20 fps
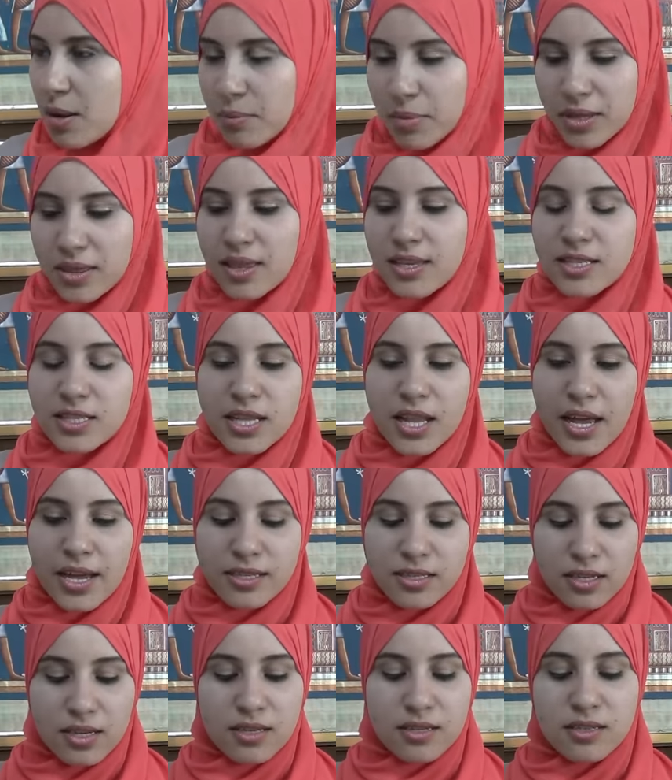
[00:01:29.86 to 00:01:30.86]
But the
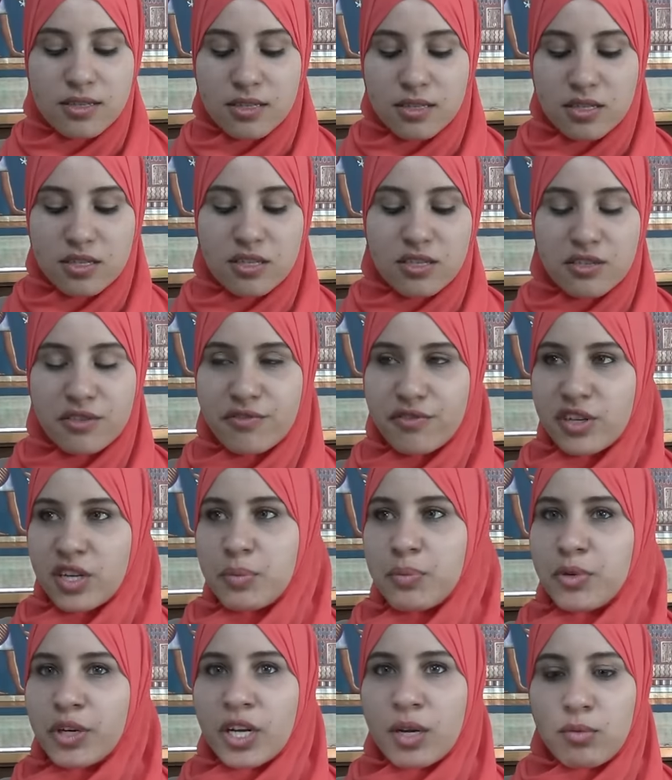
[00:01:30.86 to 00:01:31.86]
slice is very
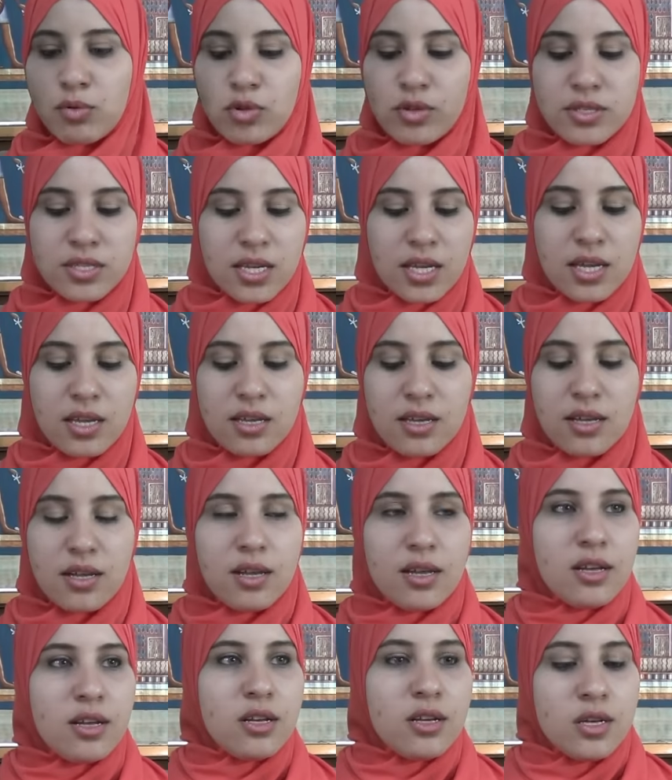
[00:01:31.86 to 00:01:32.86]
prickable, you see?
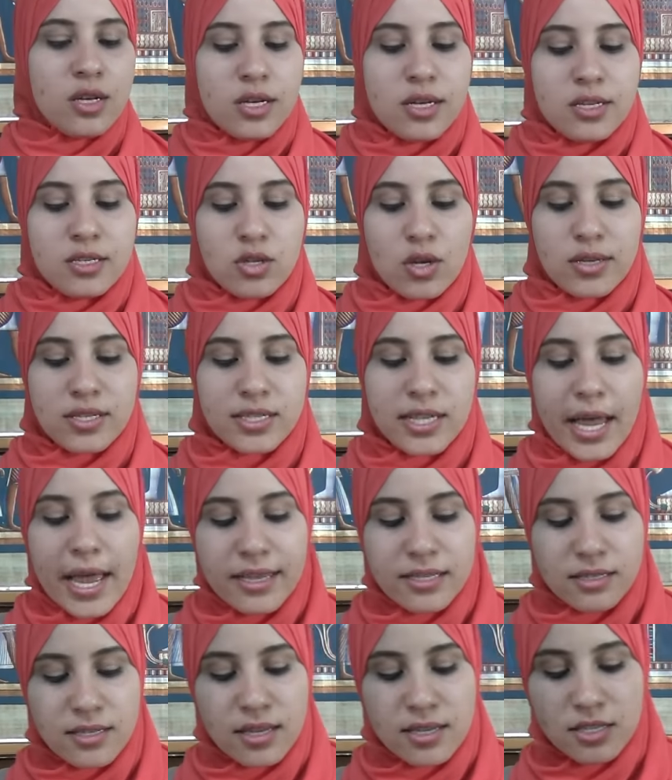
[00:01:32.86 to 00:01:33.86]
So
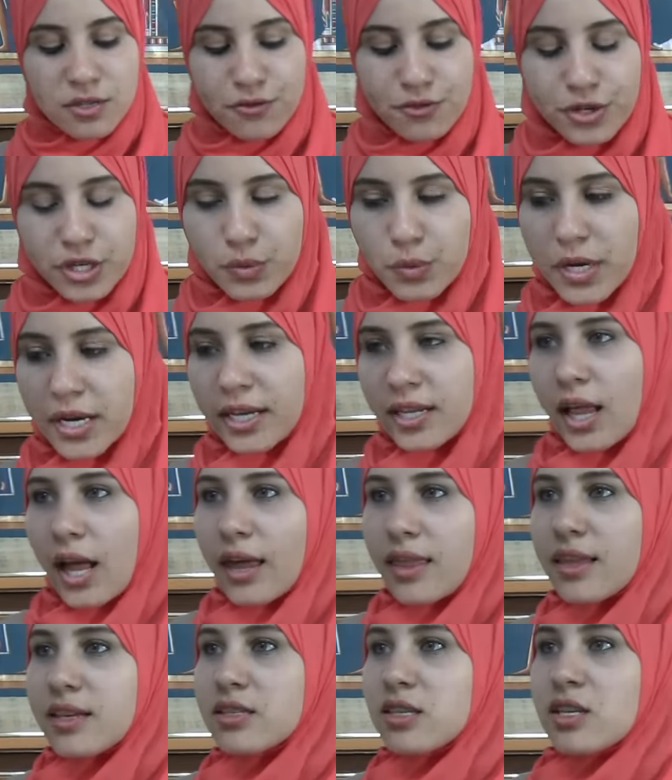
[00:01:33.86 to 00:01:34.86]
slices very weak
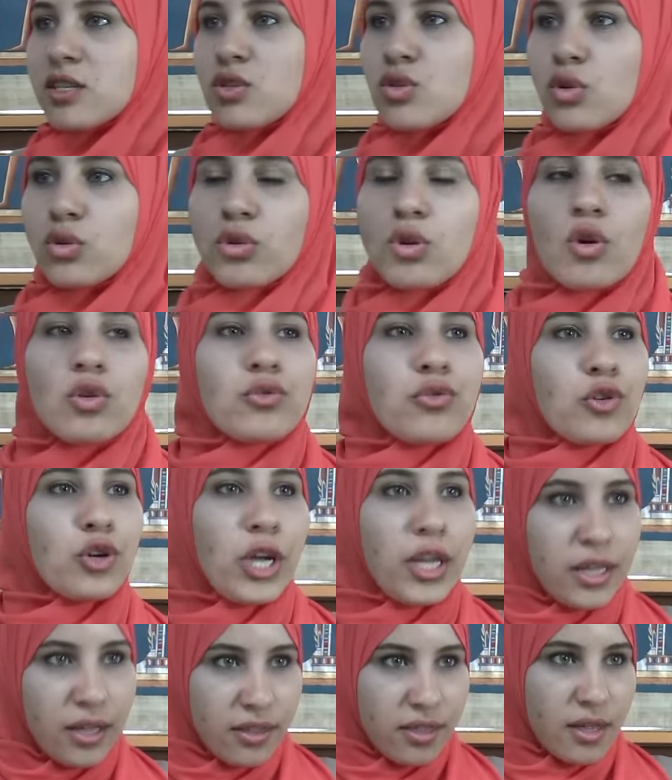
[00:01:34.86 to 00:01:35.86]
like this is not good for
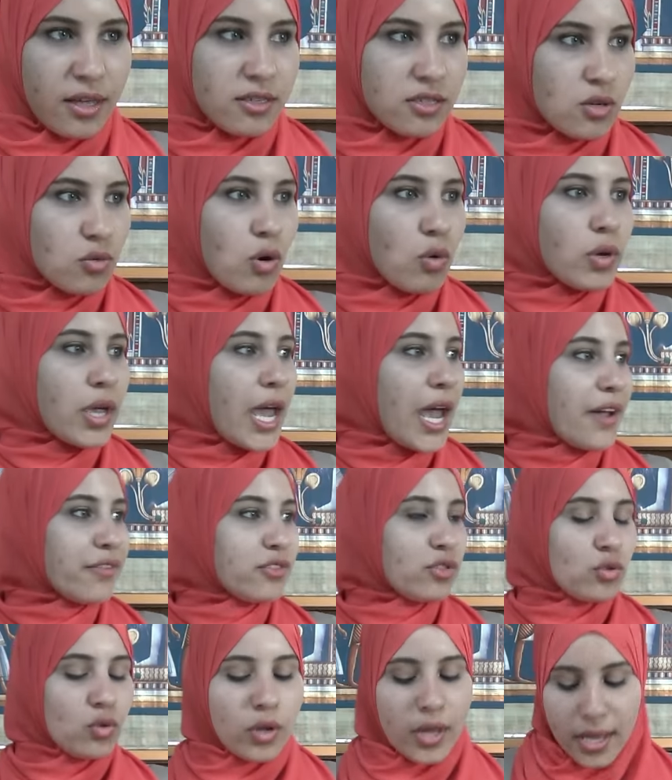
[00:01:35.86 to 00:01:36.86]
anything. So what we
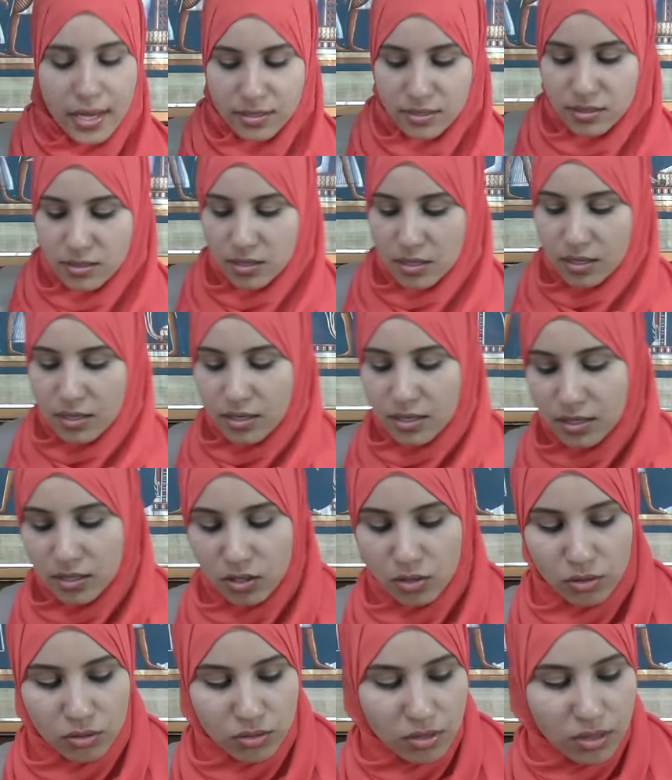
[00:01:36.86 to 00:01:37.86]
have to do is
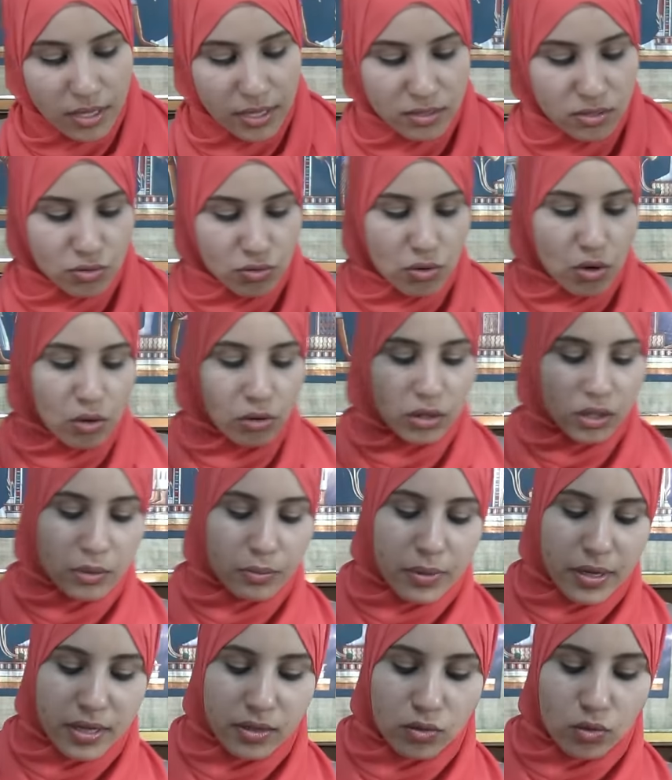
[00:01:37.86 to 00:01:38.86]
use this rolling
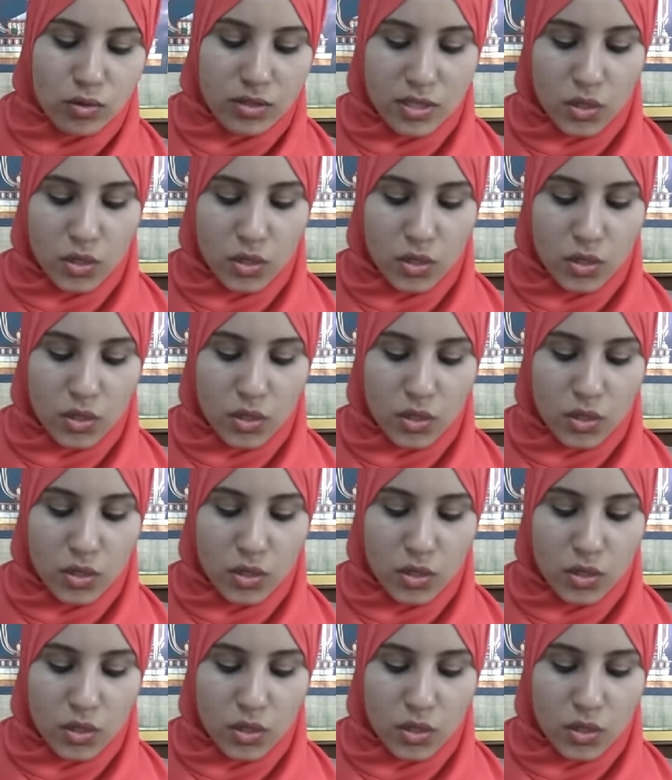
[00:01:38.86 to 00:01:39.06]
pin to